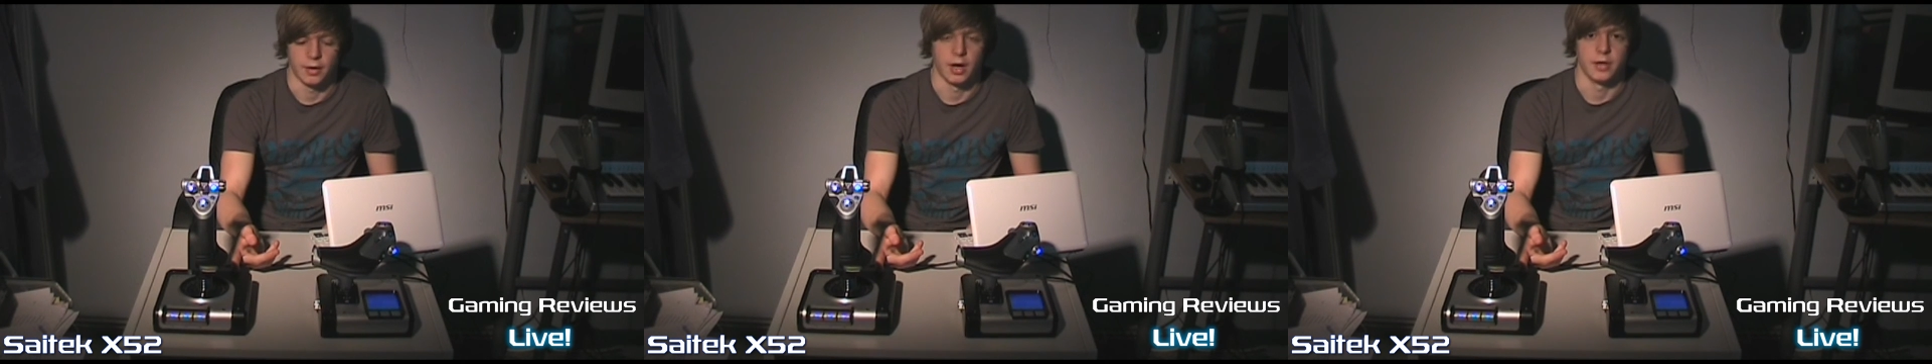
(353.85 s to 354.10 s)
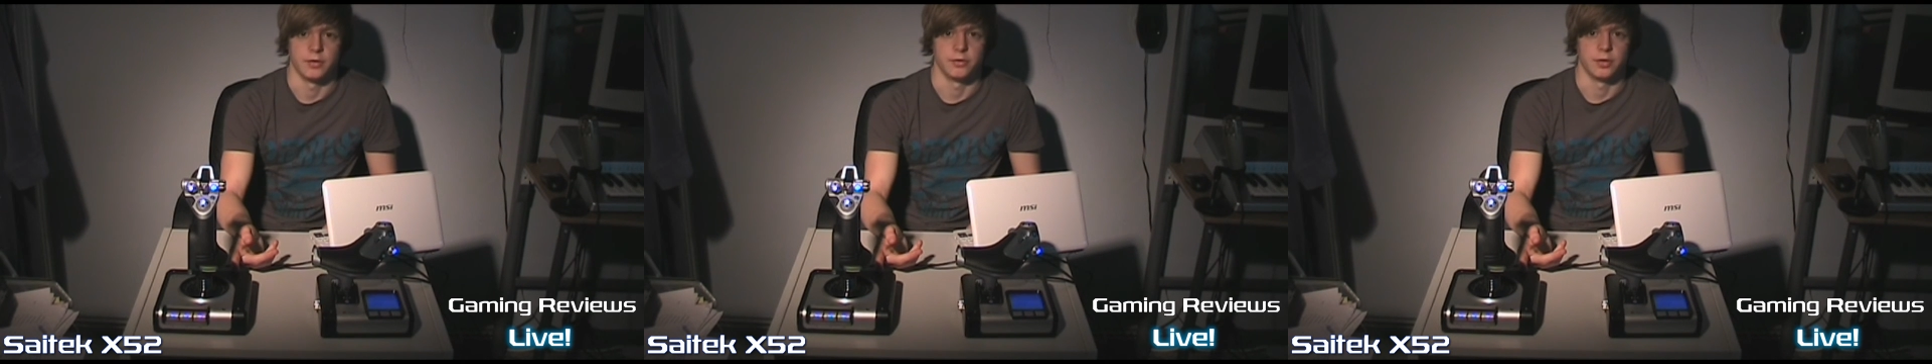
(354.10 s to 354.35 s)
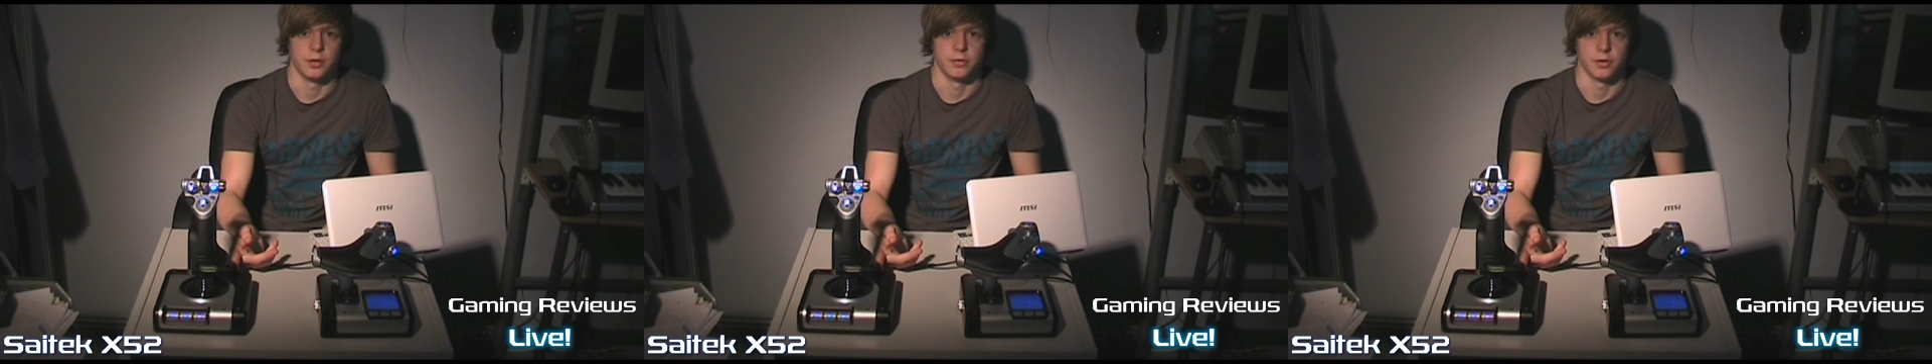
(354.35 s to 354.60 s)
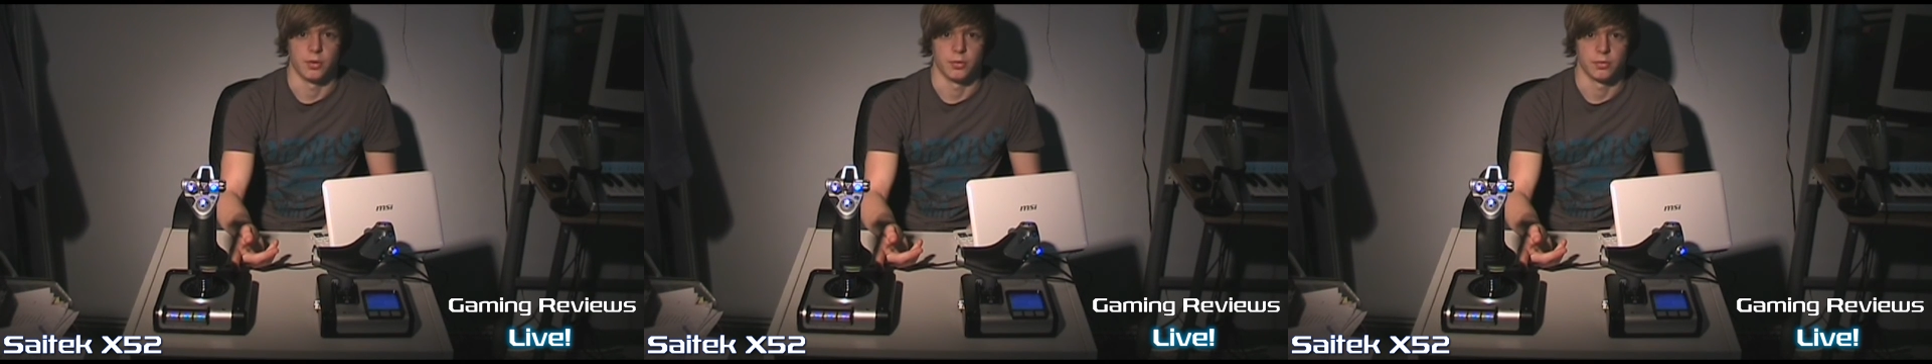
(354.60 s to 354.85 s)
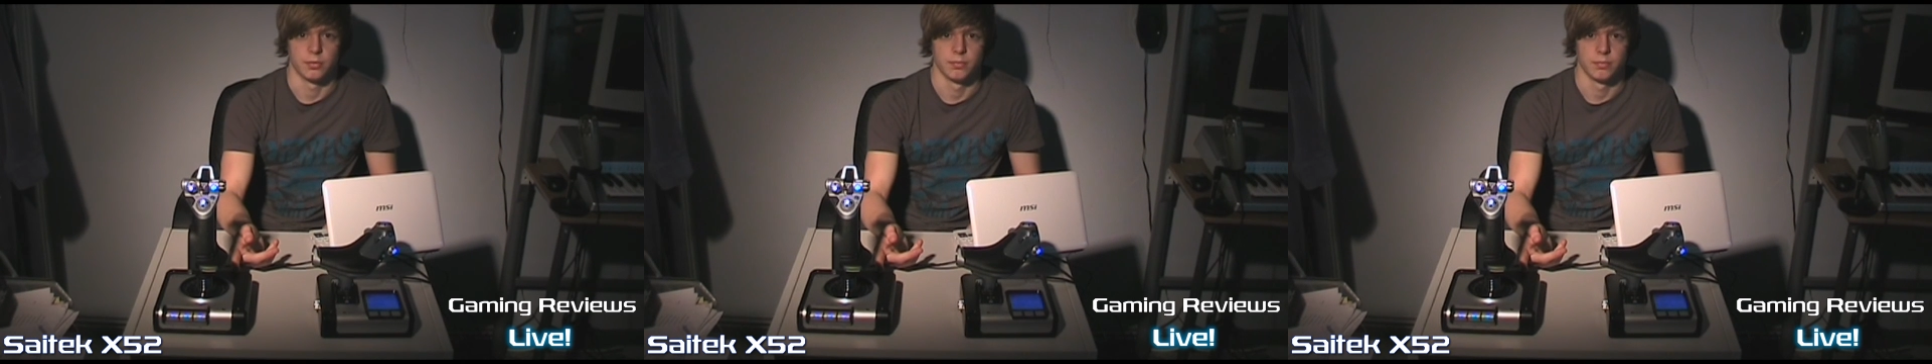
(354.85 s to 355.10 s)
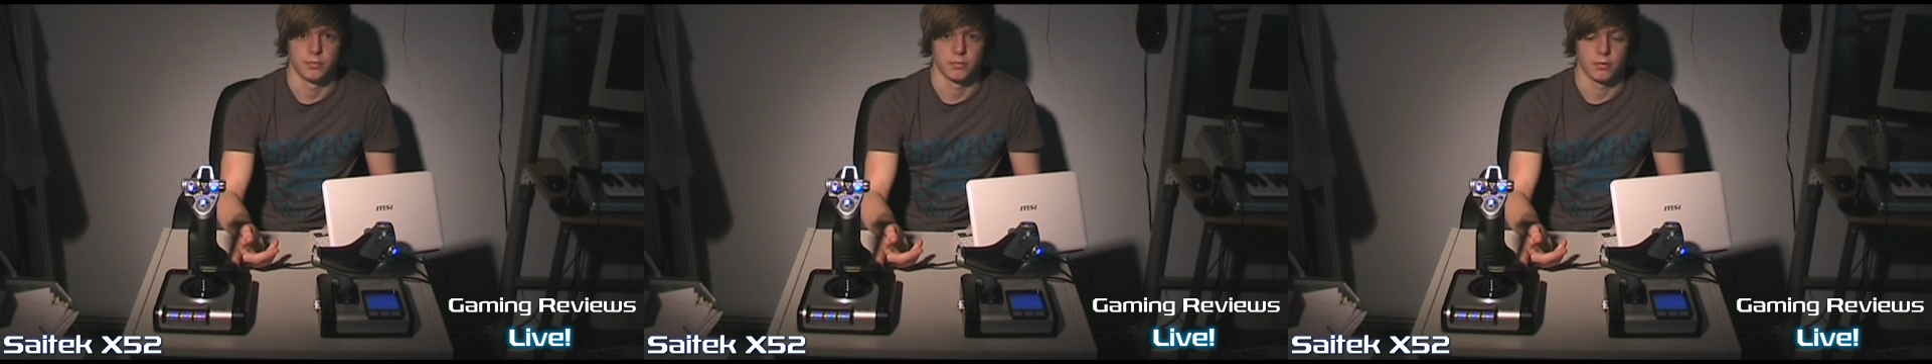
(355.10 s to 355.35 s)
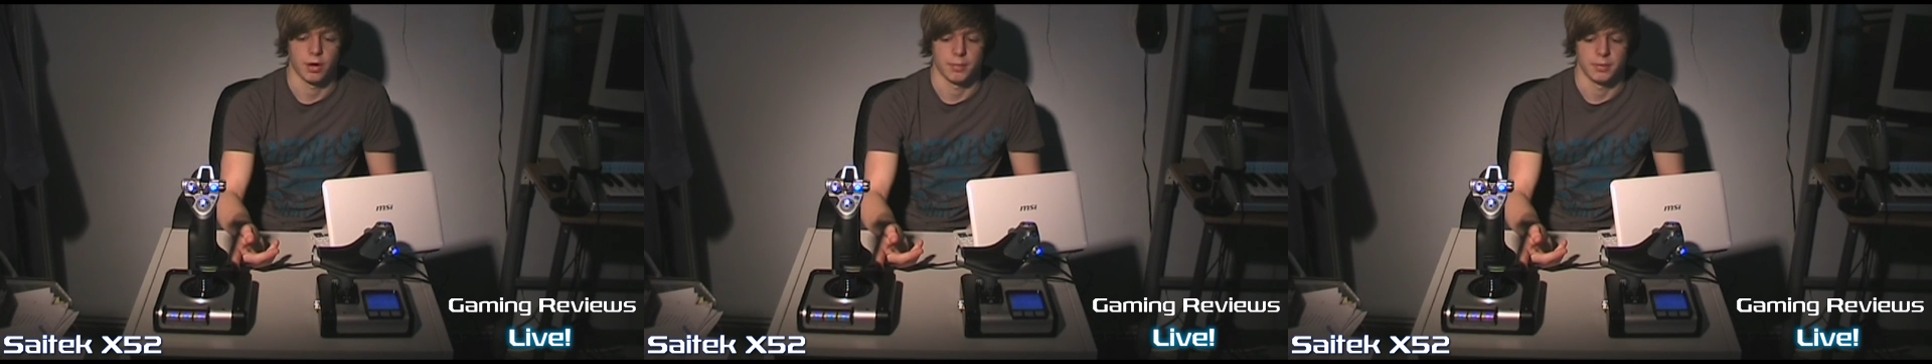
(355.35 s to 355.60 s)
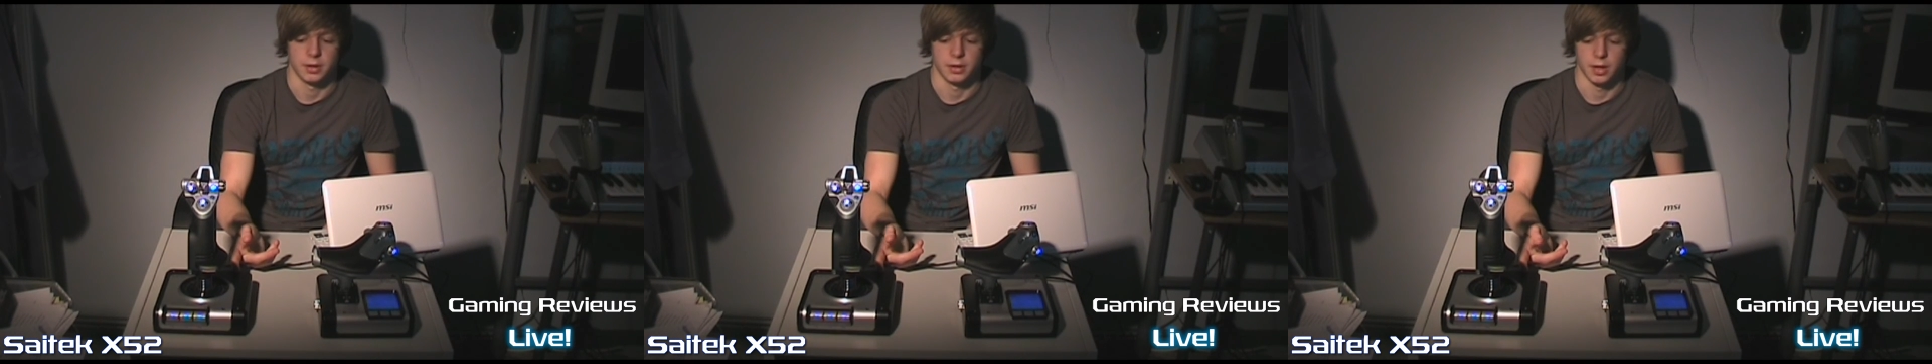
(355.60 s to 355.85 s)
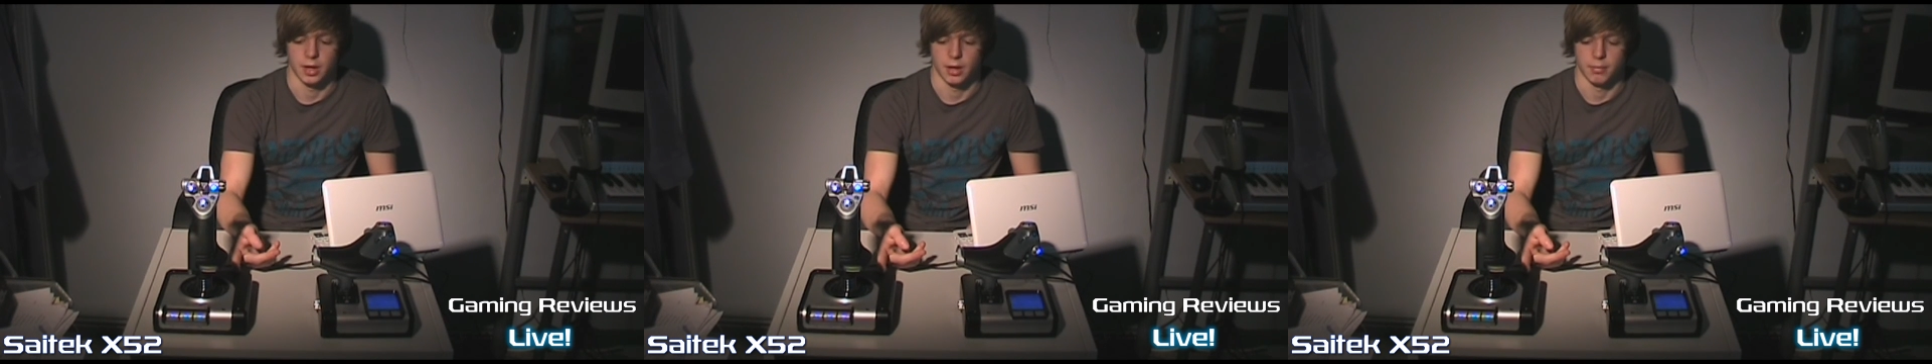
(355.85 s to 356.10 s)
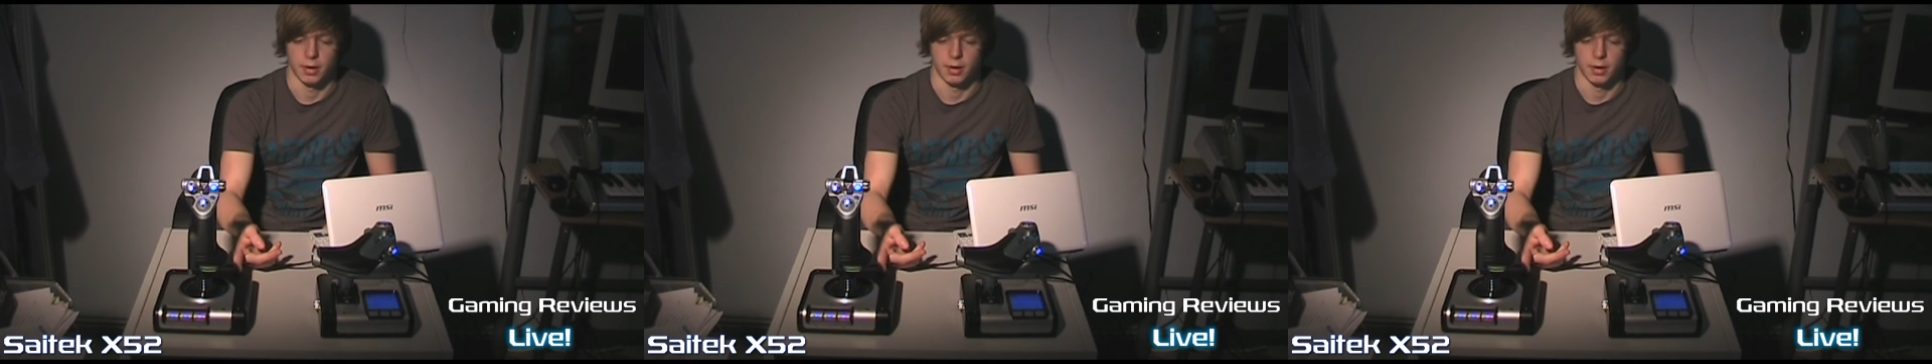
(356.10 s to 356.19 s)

I used to use an old crappy